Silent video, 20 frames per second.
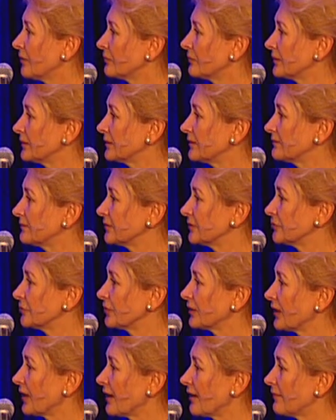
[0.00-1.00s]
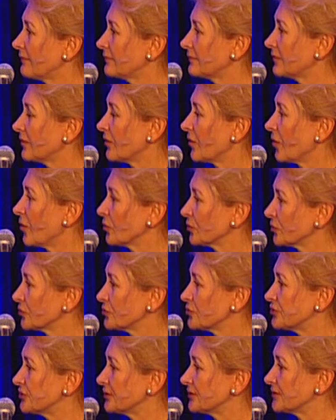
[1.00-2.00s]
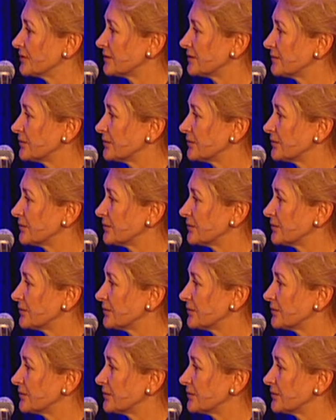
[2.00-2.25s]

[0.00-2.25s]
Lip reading: Whenever you have oncogenes,